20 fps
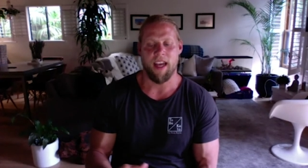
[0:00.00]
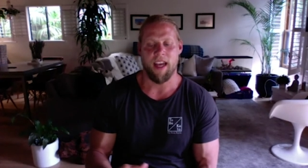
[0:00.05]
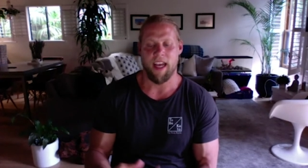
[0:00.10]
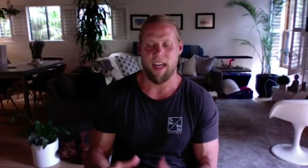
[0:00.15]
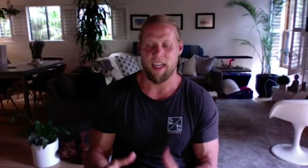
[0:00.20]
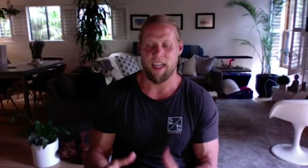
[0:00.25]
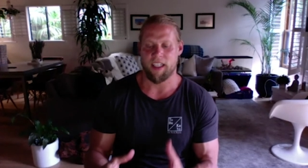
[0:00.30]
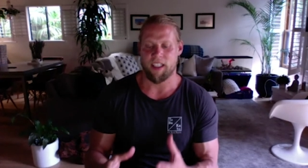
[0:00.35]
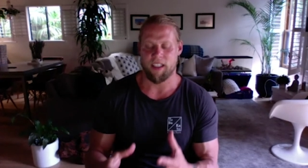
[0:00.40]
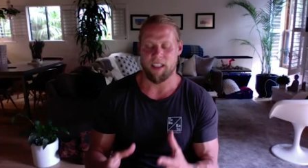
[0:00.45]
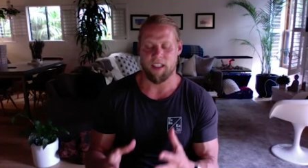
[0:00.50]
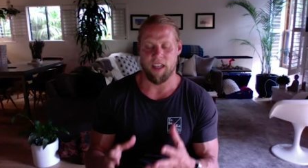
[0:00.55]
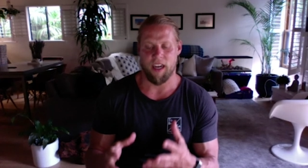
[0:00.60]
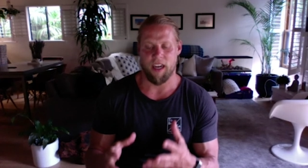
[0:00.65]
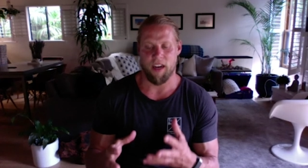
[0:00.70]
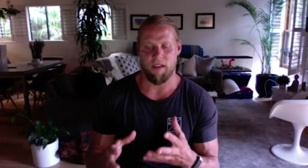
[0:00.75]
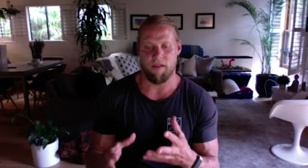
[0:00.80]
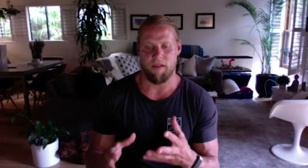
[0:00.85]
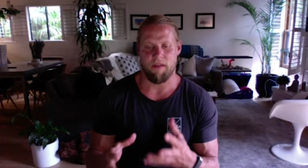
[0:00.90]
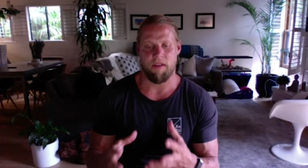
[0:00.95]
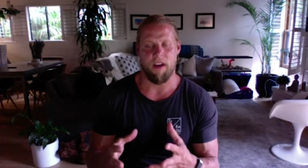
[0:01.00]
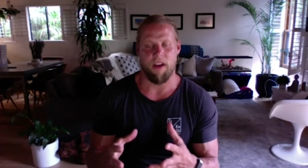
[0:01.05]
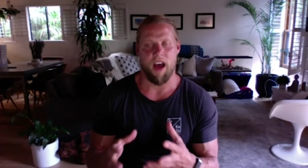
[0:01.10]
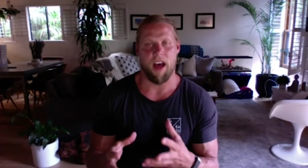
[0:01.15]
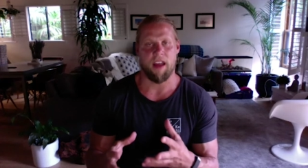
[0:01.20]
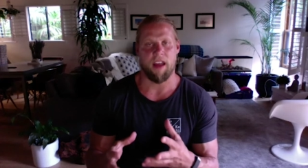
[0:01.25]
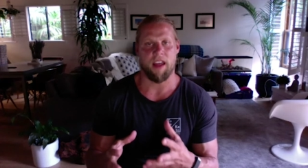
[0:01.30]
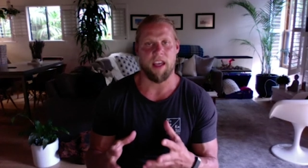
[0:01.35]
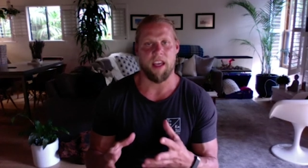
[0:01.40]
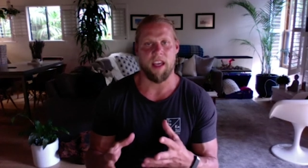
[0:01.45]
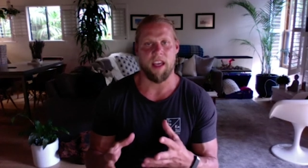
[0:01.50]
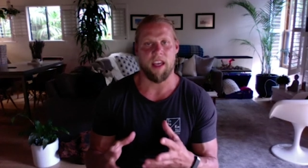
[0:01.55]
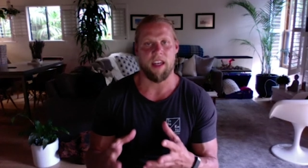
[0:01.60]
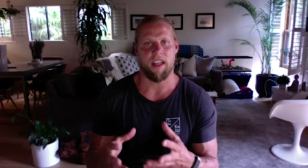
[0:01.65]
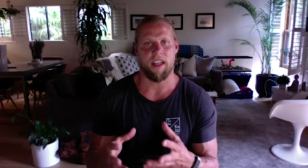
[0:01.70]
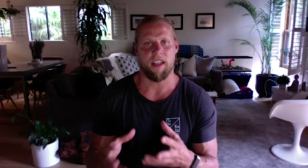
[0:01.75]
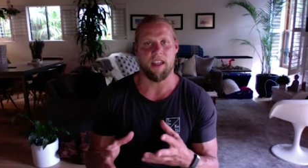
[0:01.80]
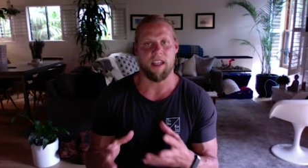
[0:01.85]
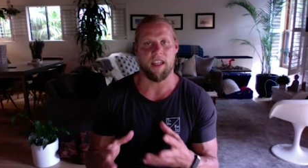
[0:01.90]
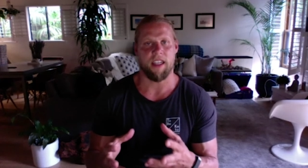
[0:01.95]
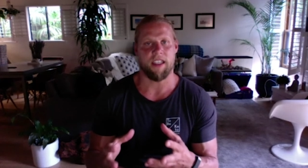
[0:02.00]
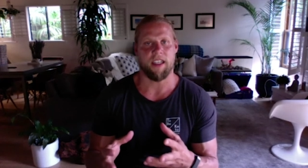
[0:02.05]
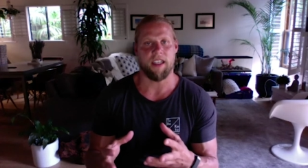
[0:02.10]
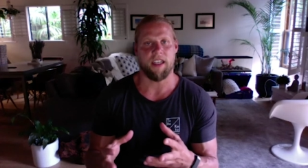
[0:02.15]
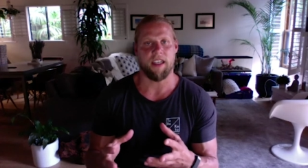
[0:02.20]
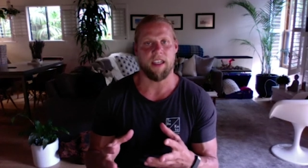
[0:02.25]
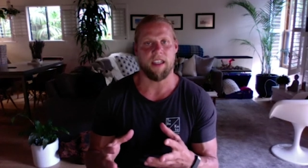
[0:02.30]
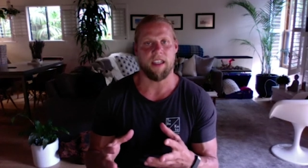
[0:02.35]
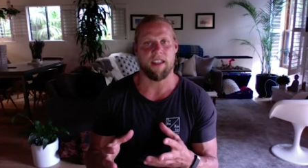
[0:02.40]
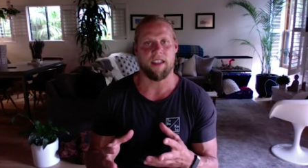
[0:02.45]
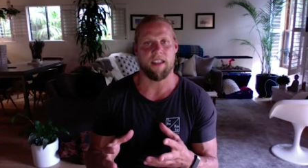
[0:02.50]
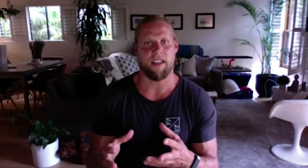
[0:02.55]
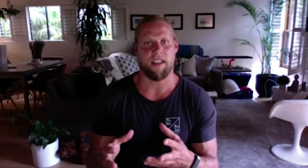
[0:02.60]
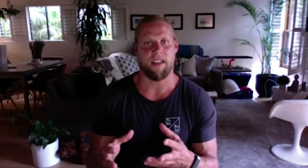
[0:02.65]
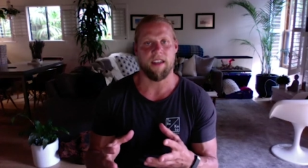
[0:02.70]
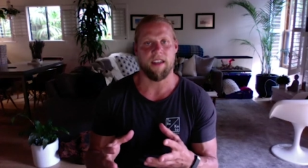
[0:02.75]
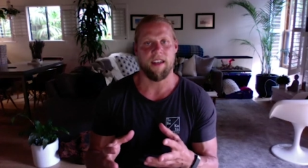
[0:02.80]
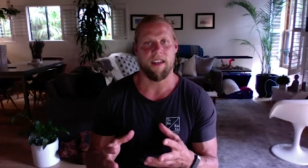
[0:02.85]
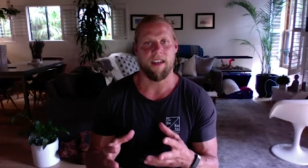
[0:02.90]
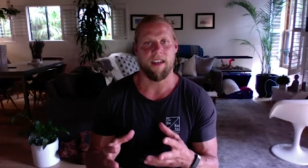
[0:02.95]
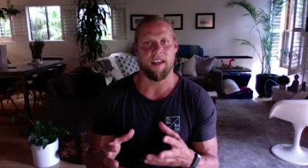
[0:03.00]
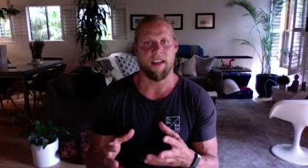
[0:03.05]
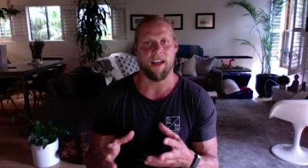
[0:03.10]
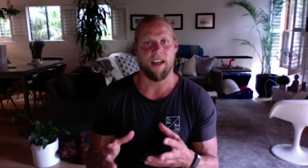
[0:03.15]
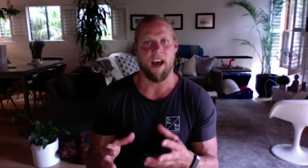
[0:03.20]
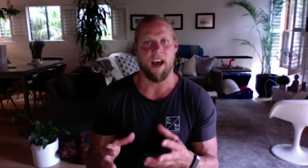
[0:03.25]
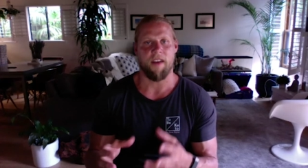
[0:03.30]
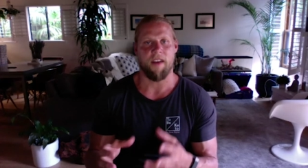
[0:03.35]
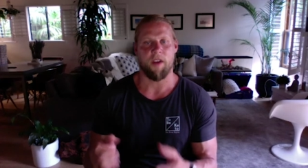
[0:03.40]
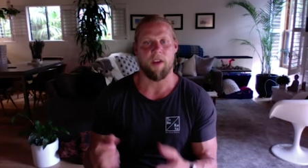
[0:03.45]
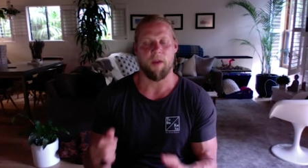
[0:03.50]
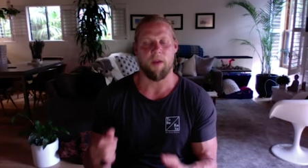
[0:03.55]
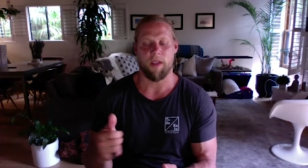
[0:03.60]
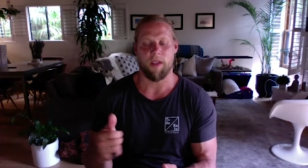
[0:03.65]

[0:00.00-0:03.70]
and it's just like a frothy, delicious coffee.